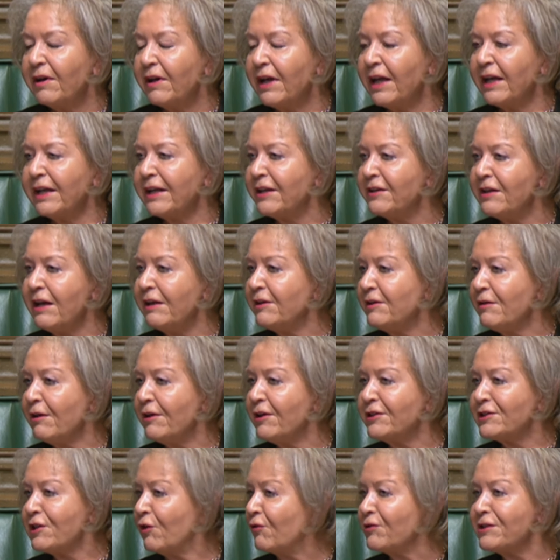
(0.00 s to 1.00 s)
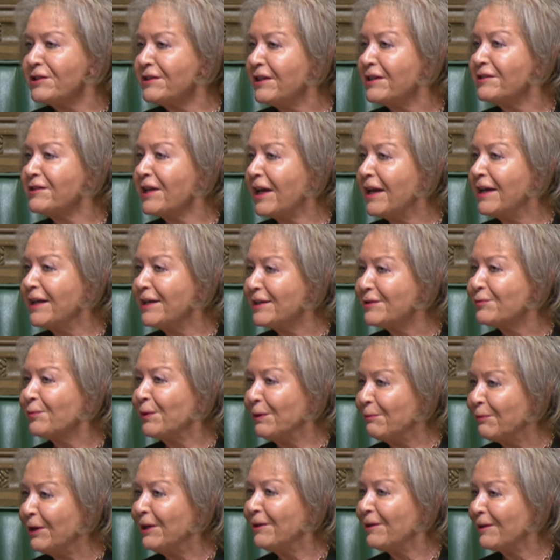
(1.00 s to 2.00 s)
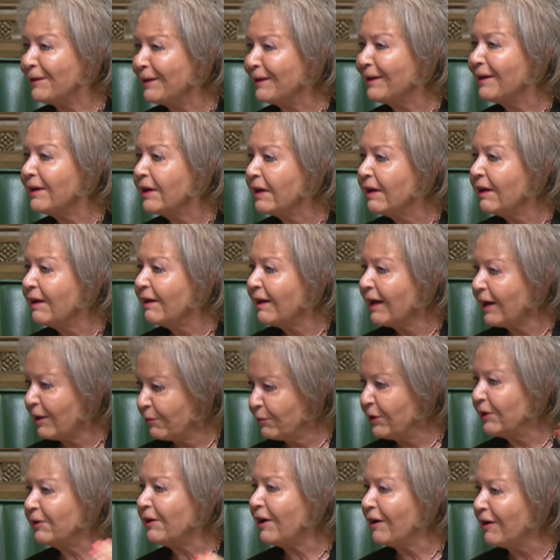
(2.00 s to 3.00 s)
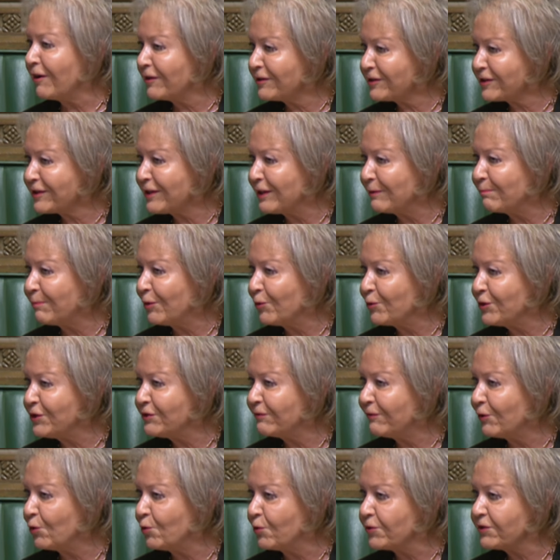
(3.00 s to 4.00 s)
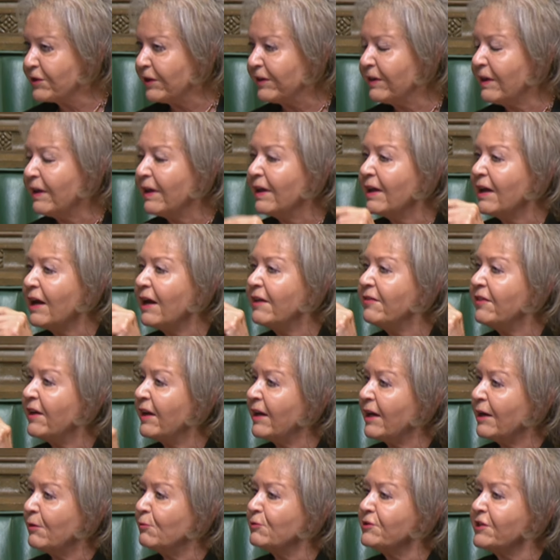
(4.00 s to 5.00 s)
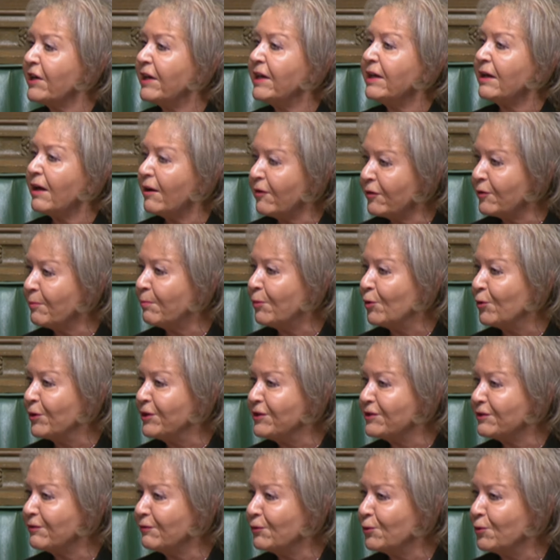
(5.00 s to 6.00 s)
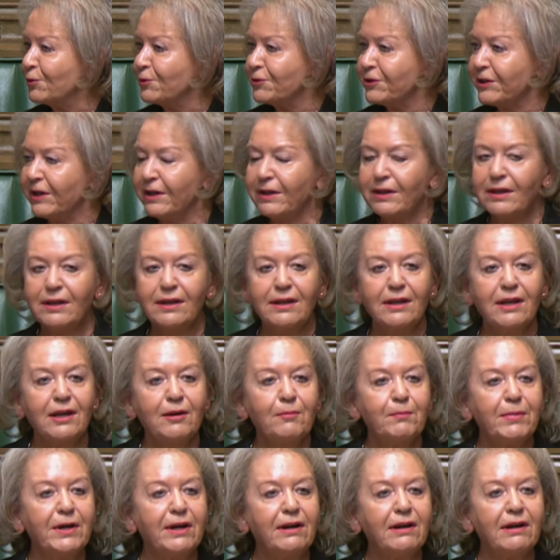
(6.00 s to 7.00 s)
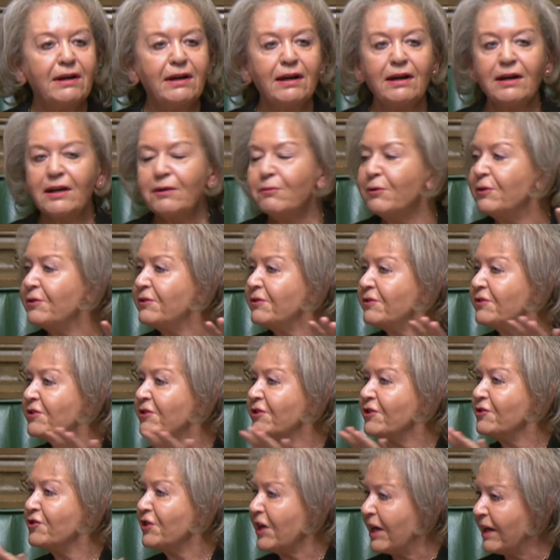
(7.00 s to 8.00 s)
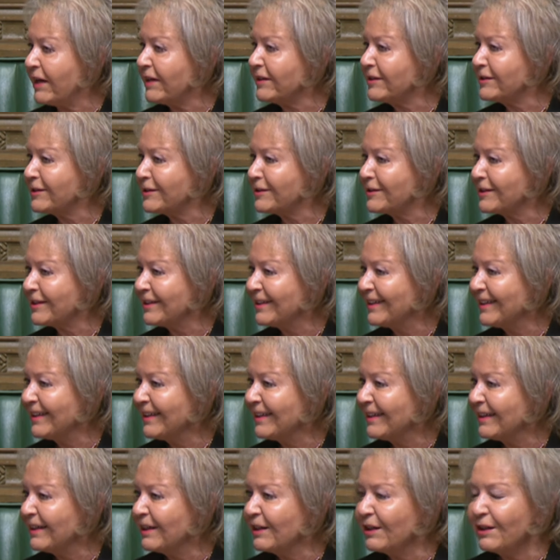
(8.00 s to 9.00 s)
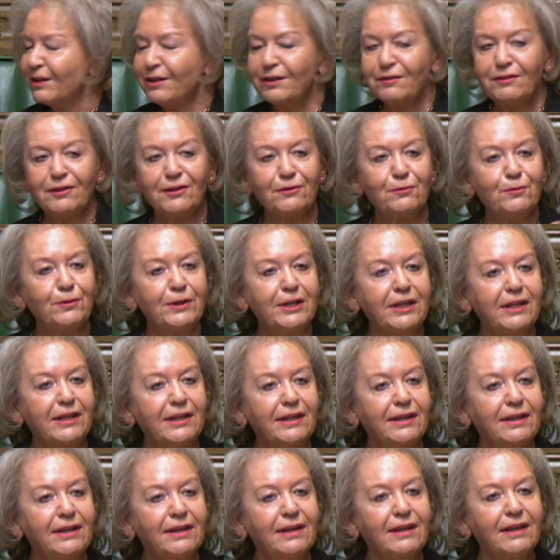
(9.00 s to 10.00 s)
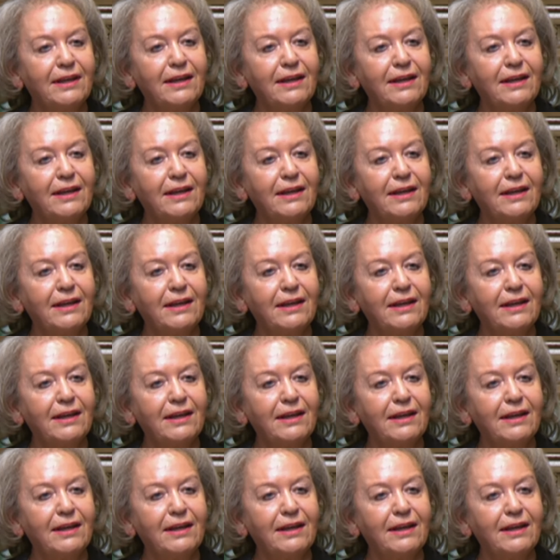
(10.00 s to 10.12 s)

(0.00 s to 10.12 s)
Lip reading: It can, as long as it takes, we will. I will answer the point of order, and then I will take other points of order. But I would suggest that we